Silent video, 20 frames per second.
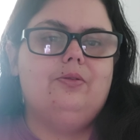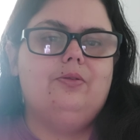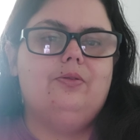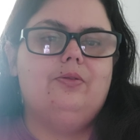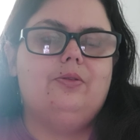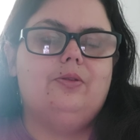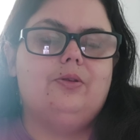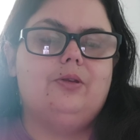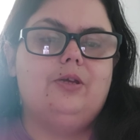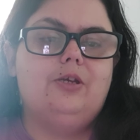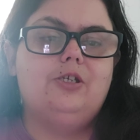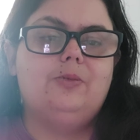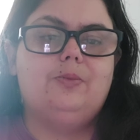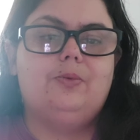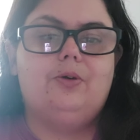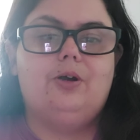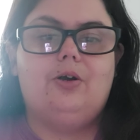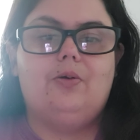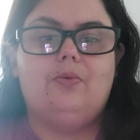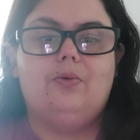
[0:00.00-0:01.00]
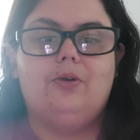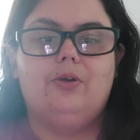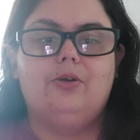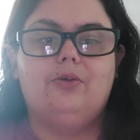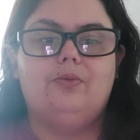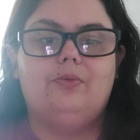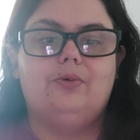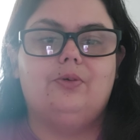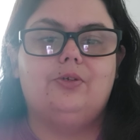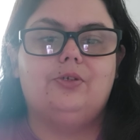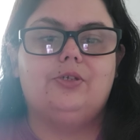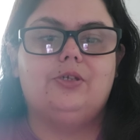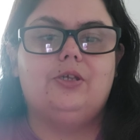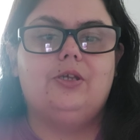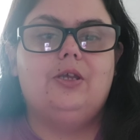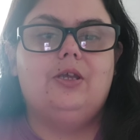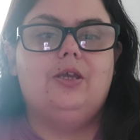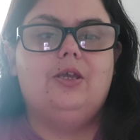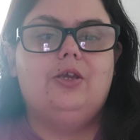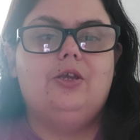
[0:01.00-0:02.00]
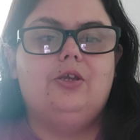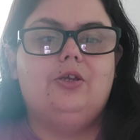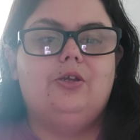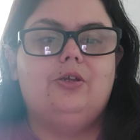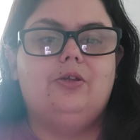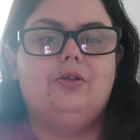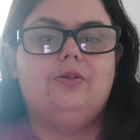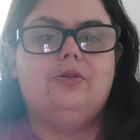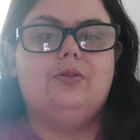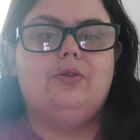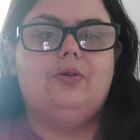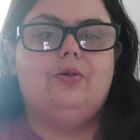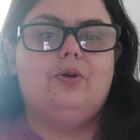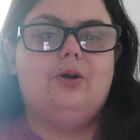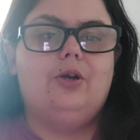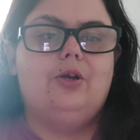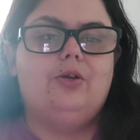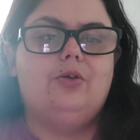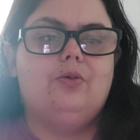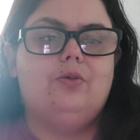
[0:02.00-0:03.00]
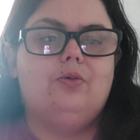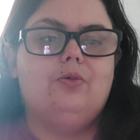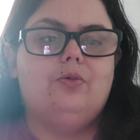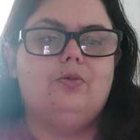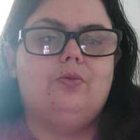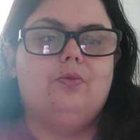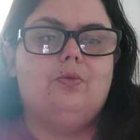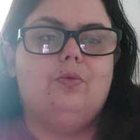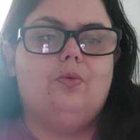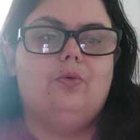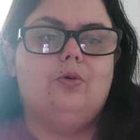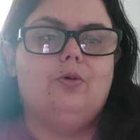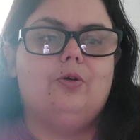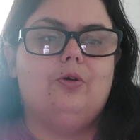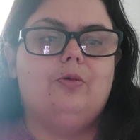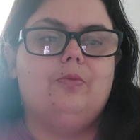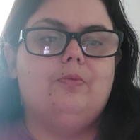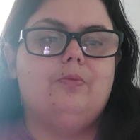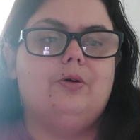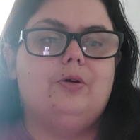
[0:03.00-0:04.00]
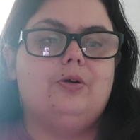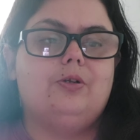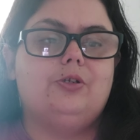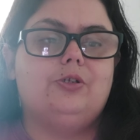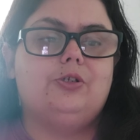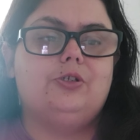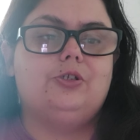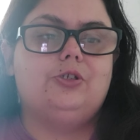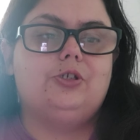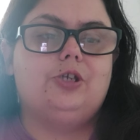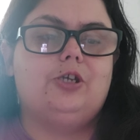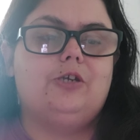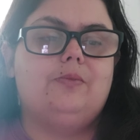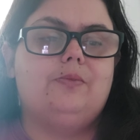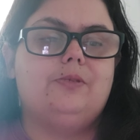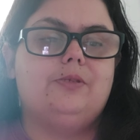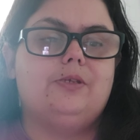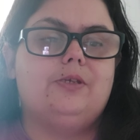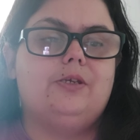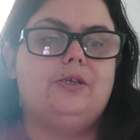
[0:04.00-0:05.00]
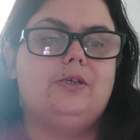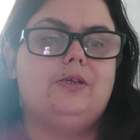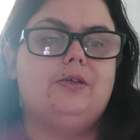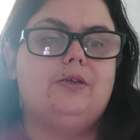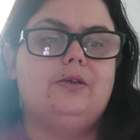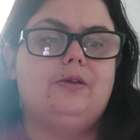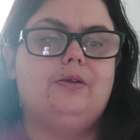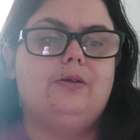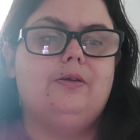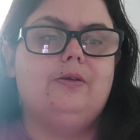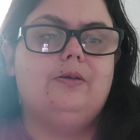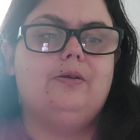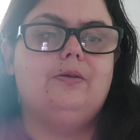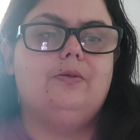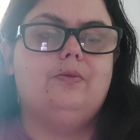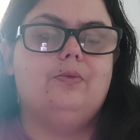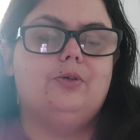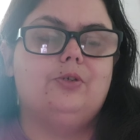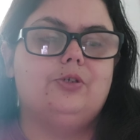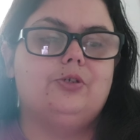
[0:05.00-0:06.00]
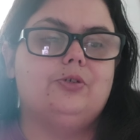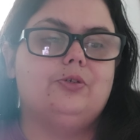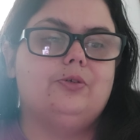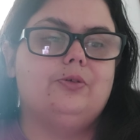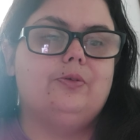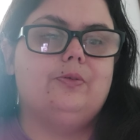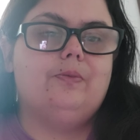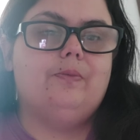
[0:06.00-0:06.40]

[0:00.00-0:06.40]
the next book I read was The Great Northern War by James E. Wisher.